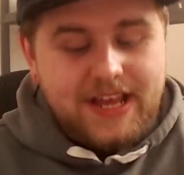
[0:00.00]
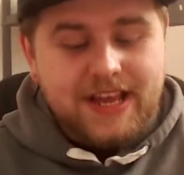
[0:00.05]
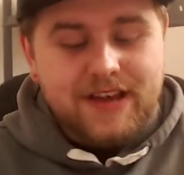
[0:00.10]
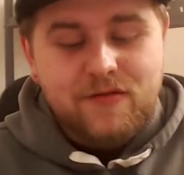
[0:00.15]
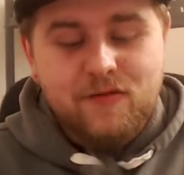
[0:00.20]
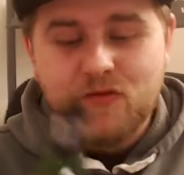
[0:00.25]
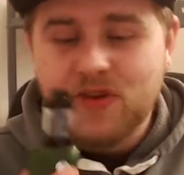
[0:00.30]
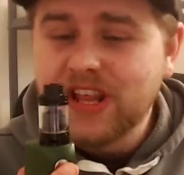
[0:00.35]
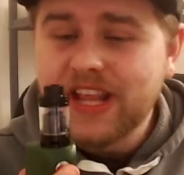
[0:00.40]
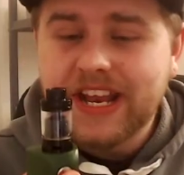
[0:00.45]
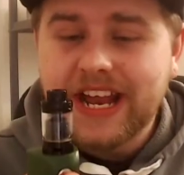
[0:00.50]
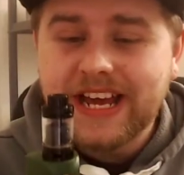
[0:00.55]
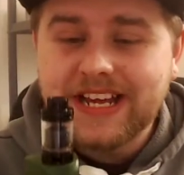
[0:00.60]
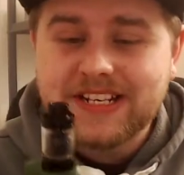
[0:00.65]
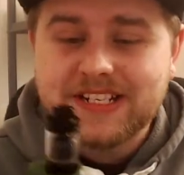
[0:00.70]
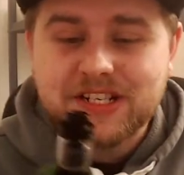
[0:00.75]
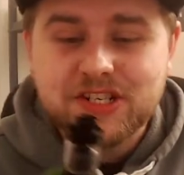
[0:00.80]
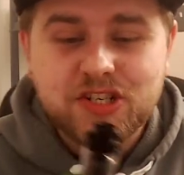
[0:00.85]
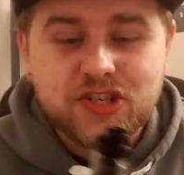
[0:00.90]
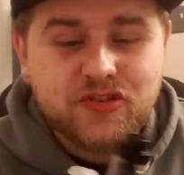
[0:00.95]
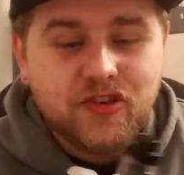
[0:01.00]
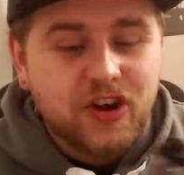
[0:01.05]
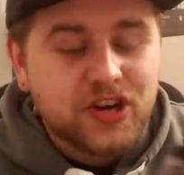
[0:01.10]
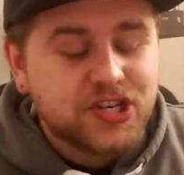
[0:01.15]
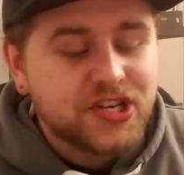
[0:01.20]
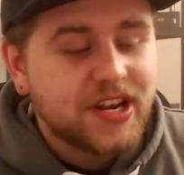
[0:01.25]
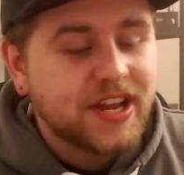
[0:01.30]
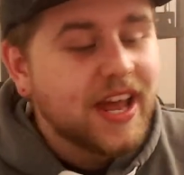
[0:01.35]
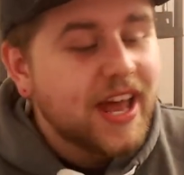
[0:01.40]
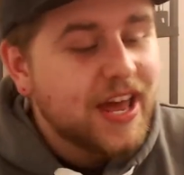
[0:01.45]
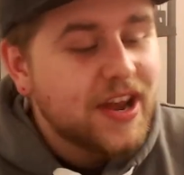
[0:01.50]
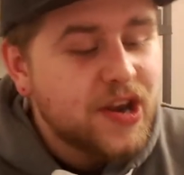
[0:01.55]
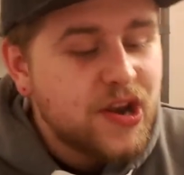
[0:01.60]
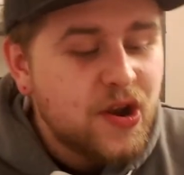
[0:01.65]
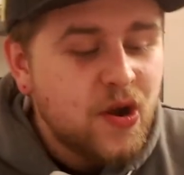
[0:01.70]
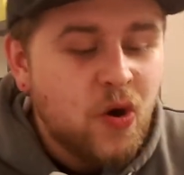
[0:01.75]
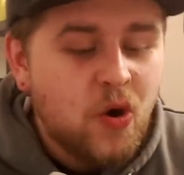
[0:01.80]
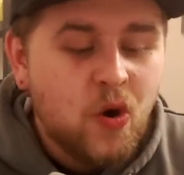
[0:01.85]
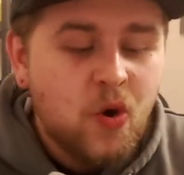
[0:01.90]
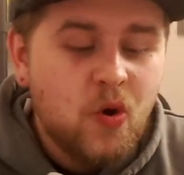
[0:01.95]
Really nice construction again.
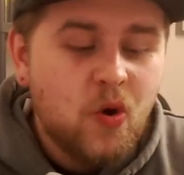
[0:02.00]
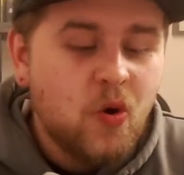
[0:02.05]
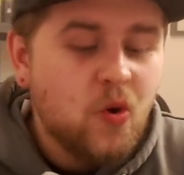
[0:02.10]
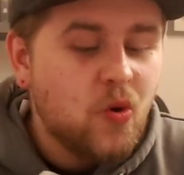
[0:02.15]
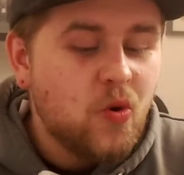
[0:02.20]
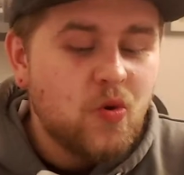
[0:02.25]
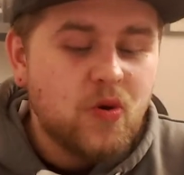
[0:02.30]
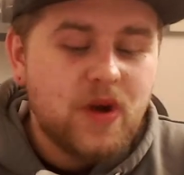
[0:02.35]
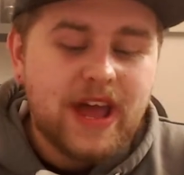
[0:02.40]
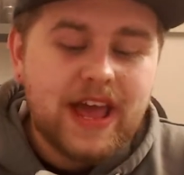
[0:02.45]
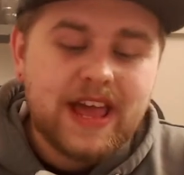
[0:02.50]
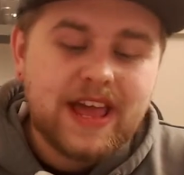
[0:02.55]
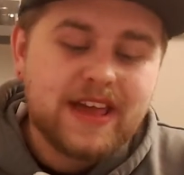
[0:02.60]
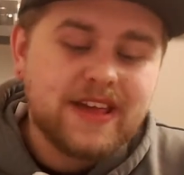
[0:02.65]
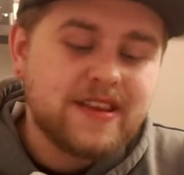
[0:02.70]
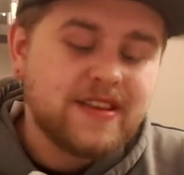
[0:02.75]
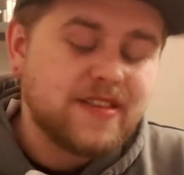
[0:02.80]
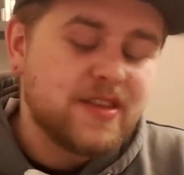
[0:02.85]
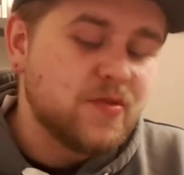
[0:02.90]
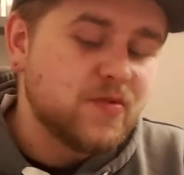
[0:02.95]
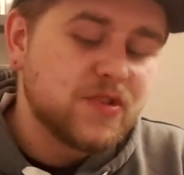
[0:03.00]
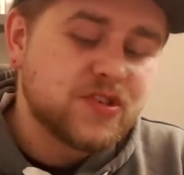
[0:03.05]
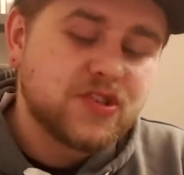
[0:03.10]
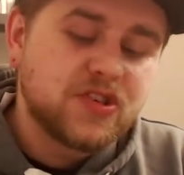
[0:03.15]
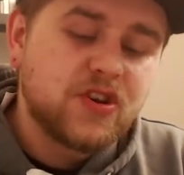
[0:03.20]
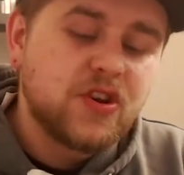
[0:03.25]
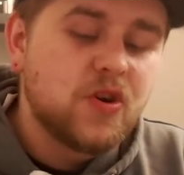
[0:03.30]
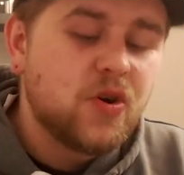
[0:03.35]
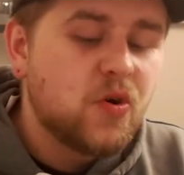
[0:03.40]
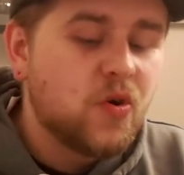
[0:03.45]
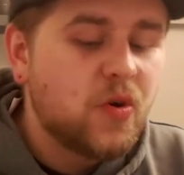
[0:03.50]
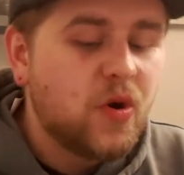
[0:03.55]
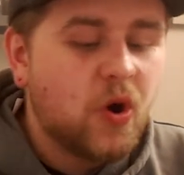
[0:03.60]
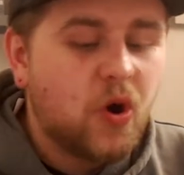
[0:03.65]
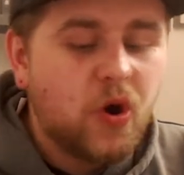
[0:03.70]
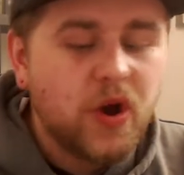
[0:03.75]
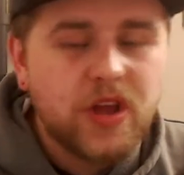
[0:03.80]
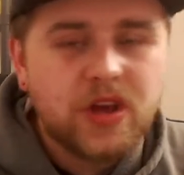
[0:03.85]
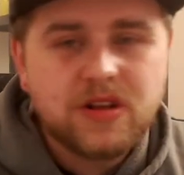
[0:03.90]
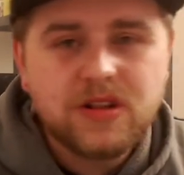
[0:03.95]
There was no
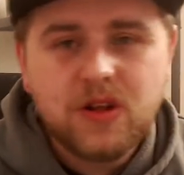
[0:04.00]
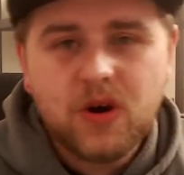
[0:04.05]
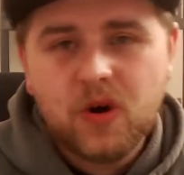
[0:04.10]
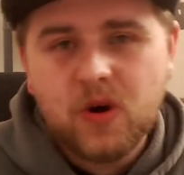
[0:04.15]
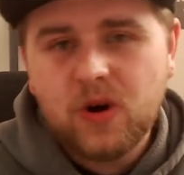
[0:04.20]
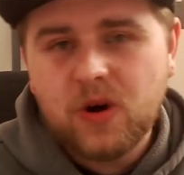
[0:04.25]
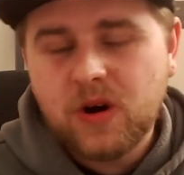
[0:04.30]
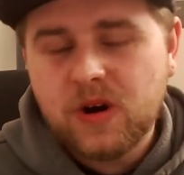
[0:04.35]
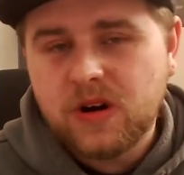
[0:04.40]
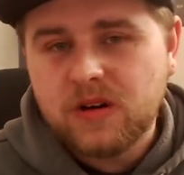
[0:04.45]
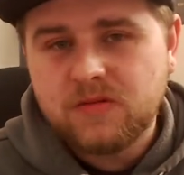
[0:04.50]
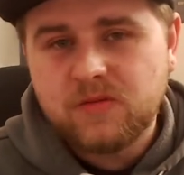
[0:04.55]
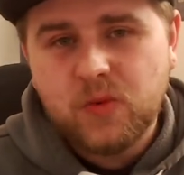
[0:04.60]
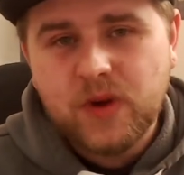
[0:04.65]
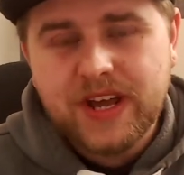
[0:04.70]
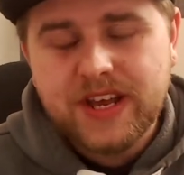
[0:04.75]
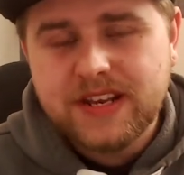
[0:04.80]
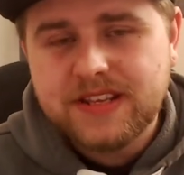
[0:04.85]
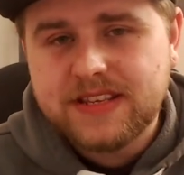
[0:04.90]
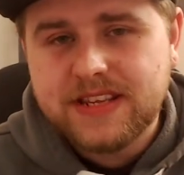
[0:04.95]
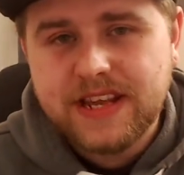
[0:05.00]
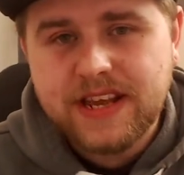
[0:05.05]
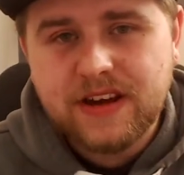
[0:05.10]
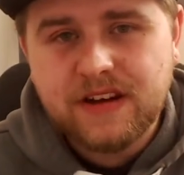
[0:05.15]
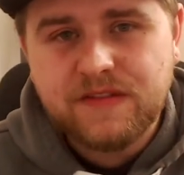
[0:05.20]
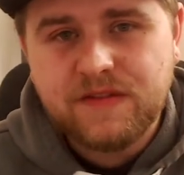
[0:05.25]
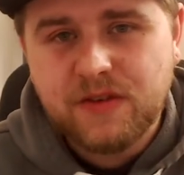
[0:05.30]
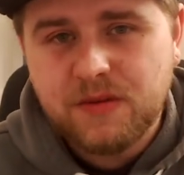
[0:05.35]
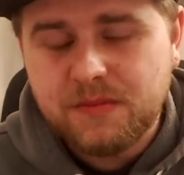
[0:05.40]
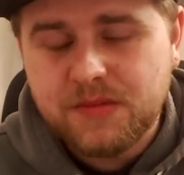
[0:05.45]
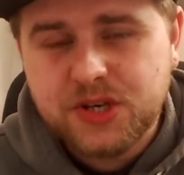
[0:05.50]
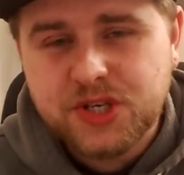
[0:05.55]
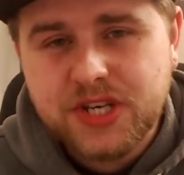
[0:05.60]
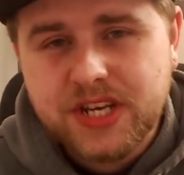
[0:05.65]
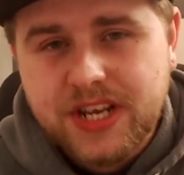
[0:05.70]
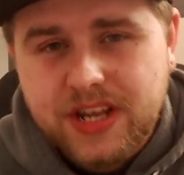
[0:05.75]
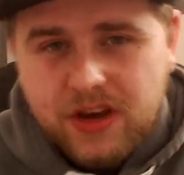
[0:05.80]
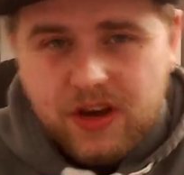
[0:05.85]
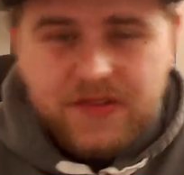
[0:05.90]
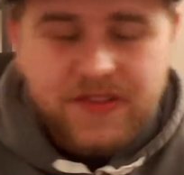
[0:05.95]
oil or wear and tear from
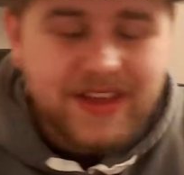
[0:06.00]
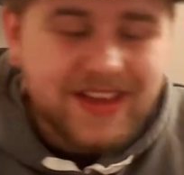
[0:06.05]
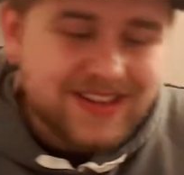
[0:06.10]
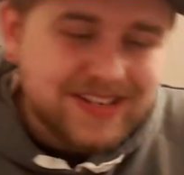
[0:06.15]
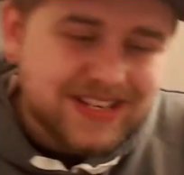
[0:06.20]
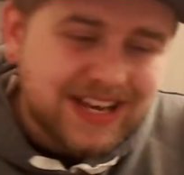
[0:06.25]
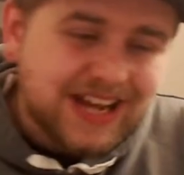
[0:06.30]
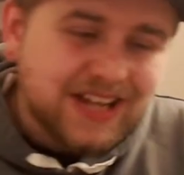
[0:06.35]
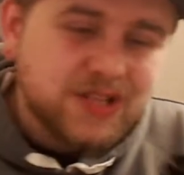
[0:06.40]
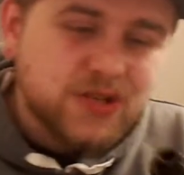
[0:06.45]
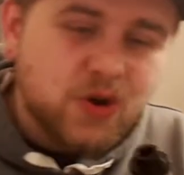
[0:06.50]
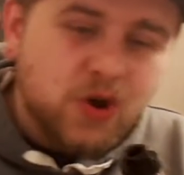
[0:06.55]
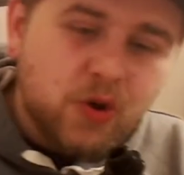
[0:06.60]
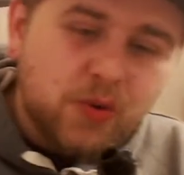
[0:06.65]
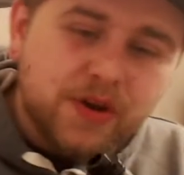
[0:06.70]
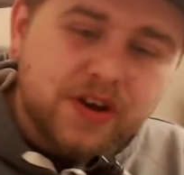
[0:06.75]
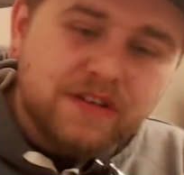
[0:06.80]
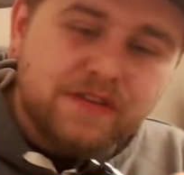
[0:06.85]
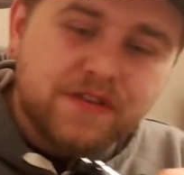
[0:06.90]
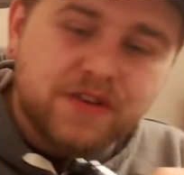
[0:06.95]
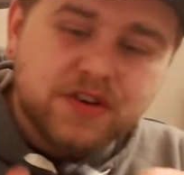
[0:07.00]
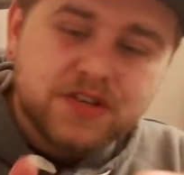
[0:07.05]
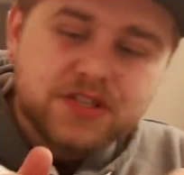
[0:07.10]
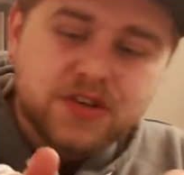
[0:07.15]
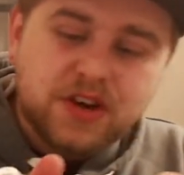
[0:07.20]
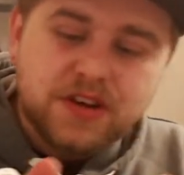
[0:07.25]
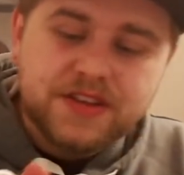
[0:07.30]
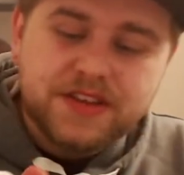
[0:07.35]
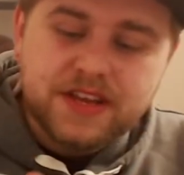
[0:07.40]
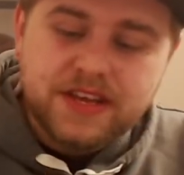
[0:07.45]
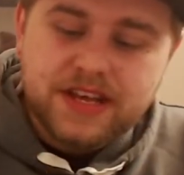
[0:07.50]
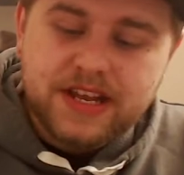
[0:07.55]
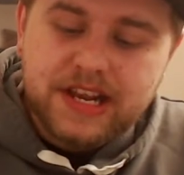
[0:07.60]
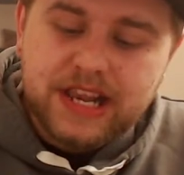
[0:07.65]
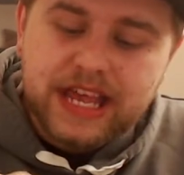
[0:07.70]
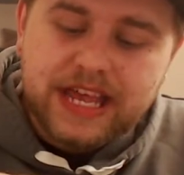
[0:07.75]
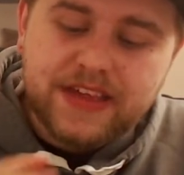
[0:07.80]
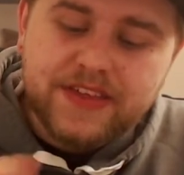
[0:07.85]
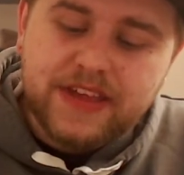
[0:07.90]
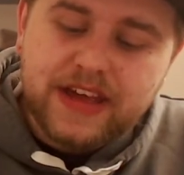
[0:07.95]
machining on this at all when I first got it.
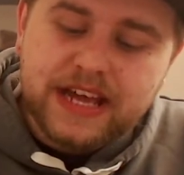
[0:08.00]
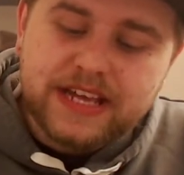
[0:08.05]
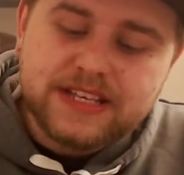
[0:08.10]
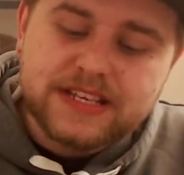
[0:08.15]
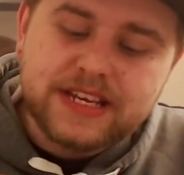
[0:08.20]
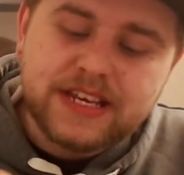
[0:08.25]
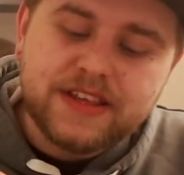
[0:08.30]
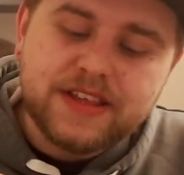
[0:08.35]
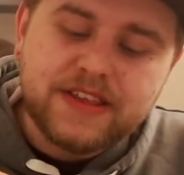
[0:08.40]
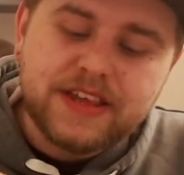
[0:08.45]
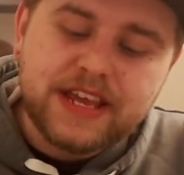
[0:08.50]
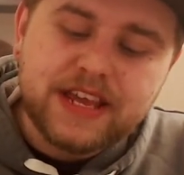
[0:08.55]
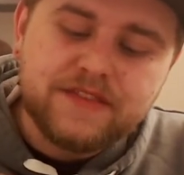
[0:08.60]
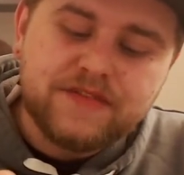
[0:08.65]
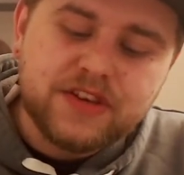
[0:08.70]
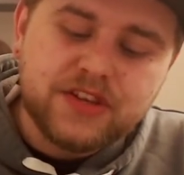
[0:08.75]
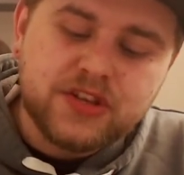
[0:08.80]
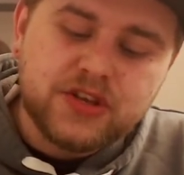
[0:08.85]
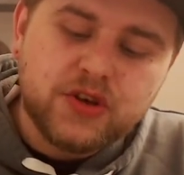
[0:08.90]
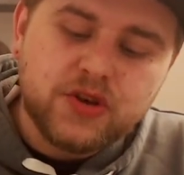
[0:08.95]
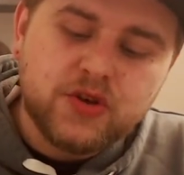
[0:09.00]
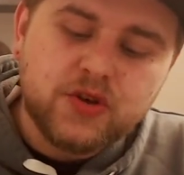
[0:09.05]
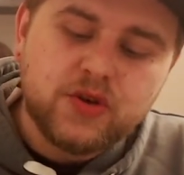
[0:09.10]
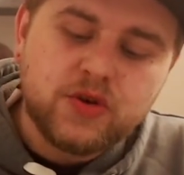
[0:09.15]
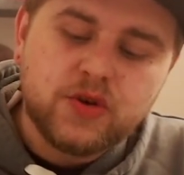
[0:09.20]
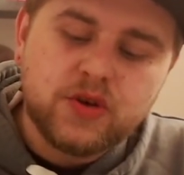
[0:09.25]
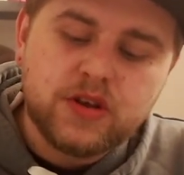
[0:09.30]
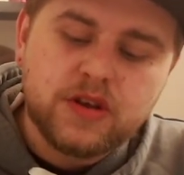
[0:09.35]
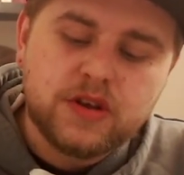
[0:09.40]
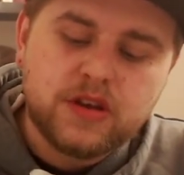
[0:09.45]
Like the idea that they give you two